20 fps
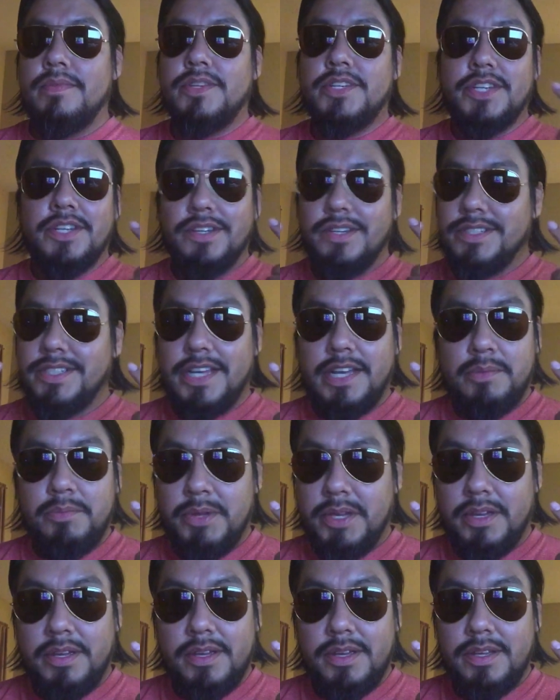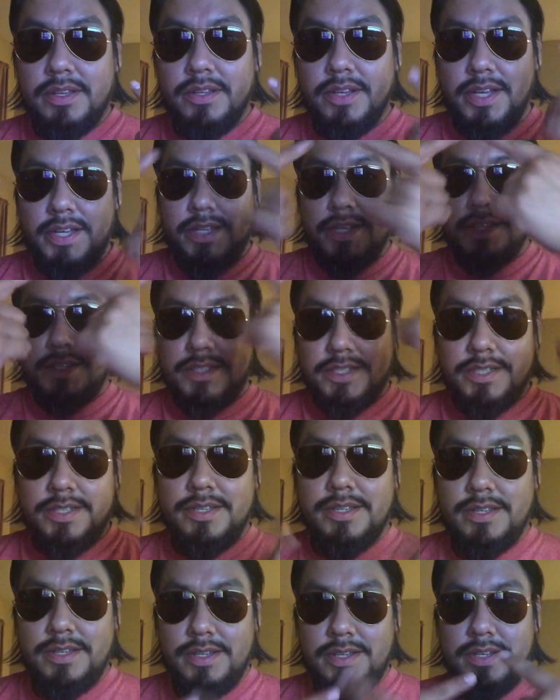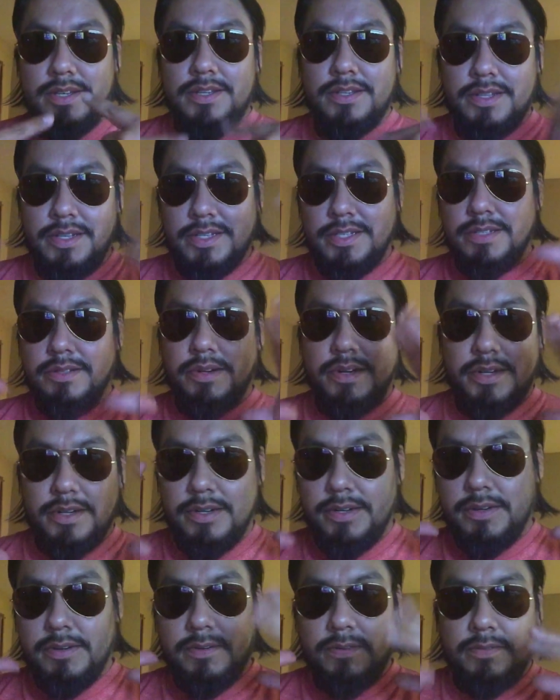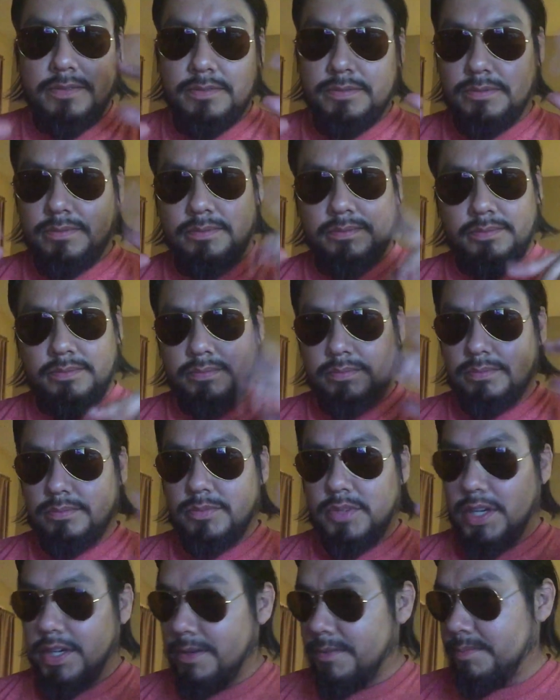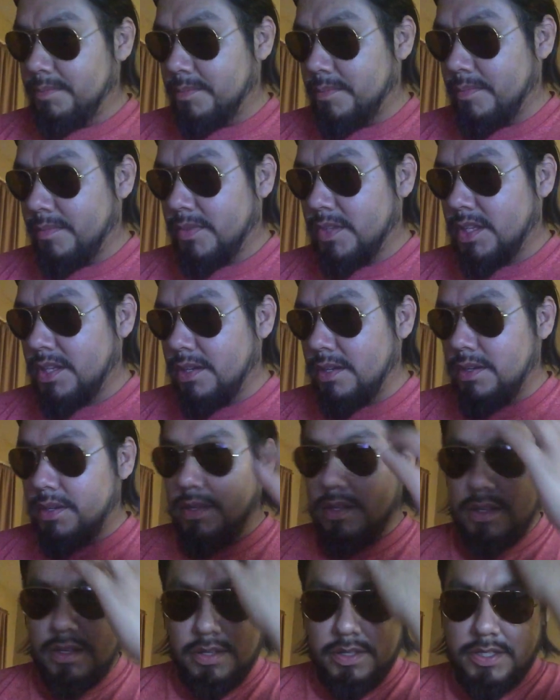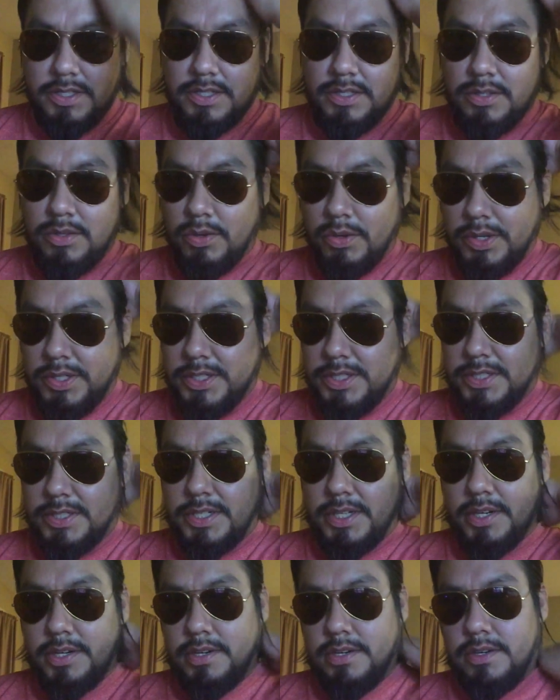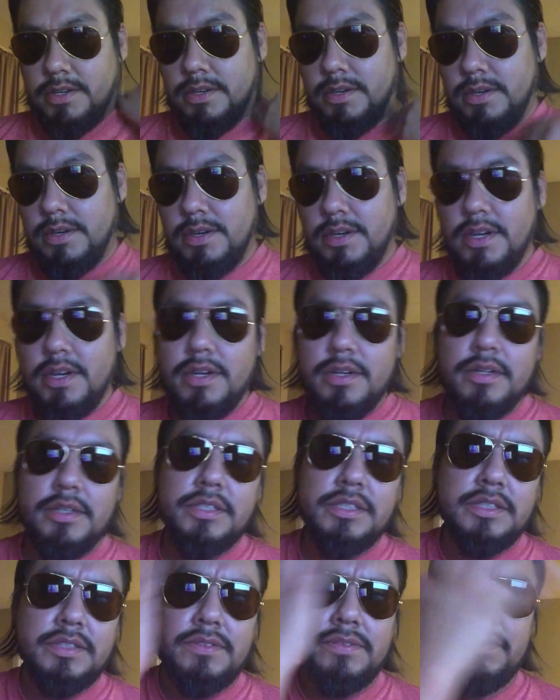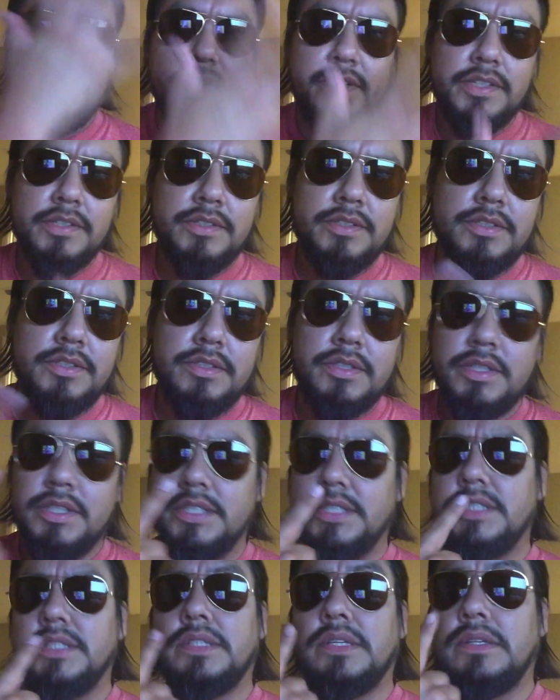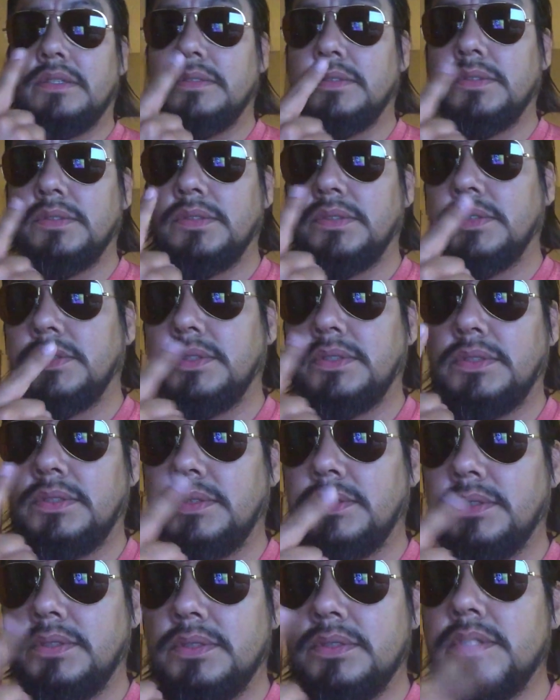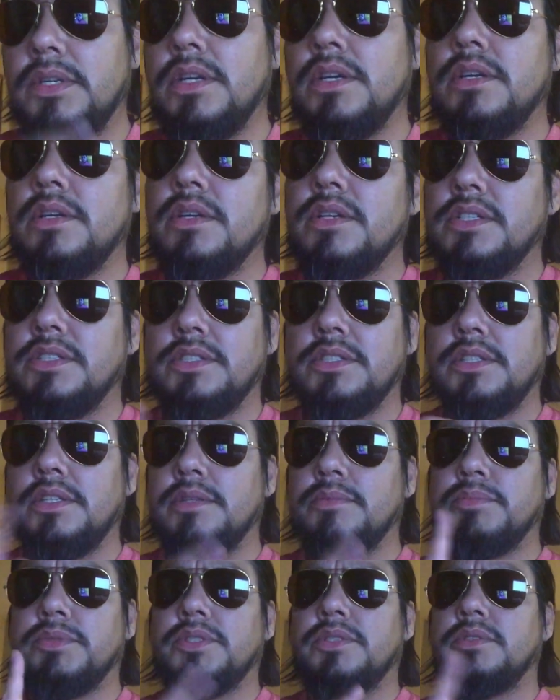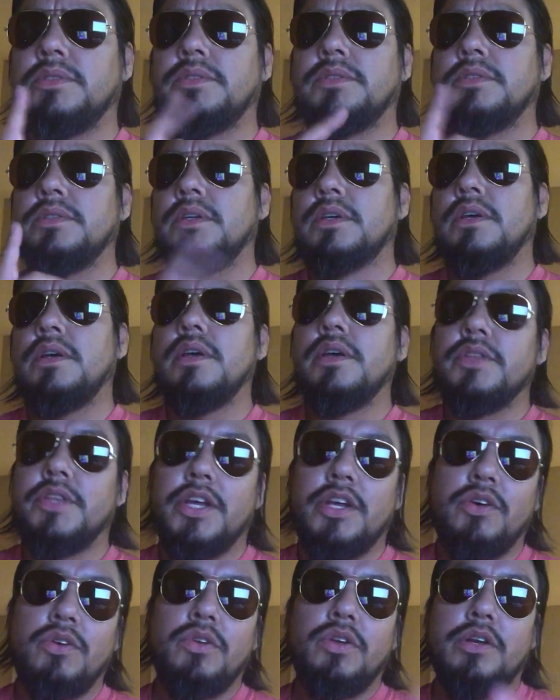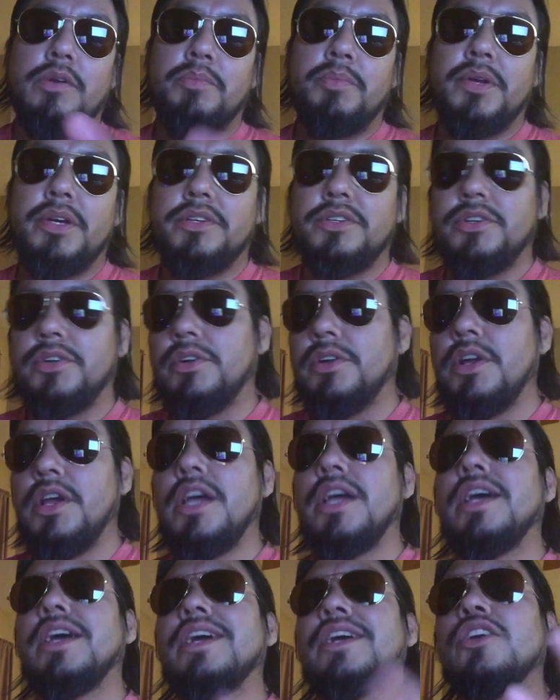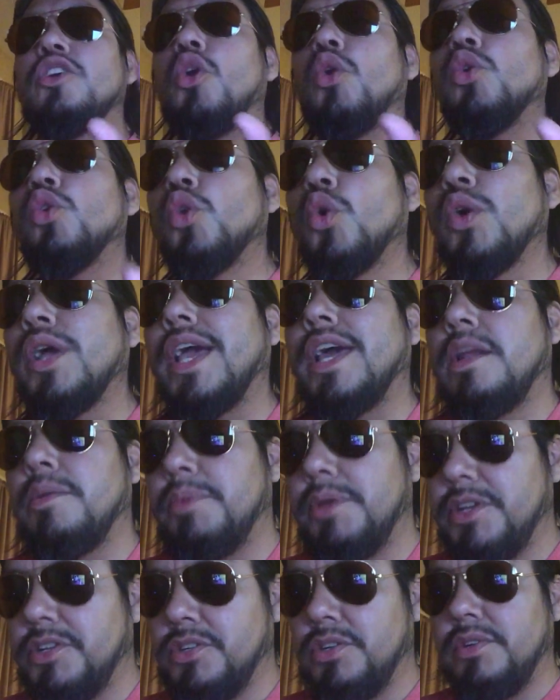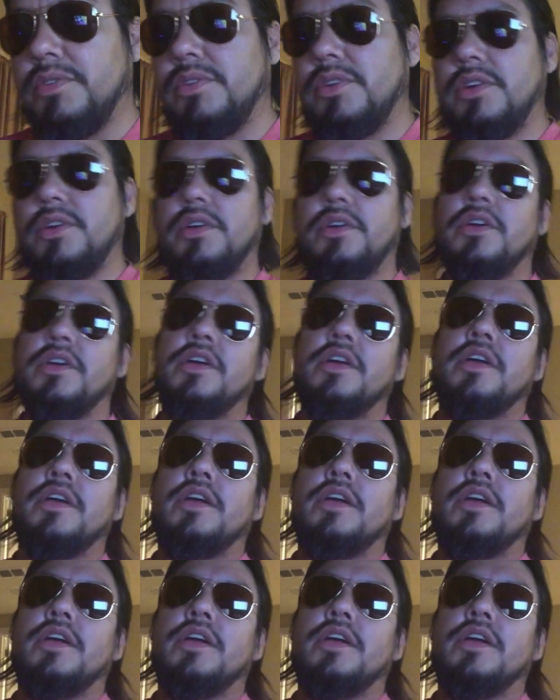She looks like me. Look at this. Look at this right here. Right? This gorgeous hair, this face, this nose, these lips. Then go look a picture. Go look at a picture of her,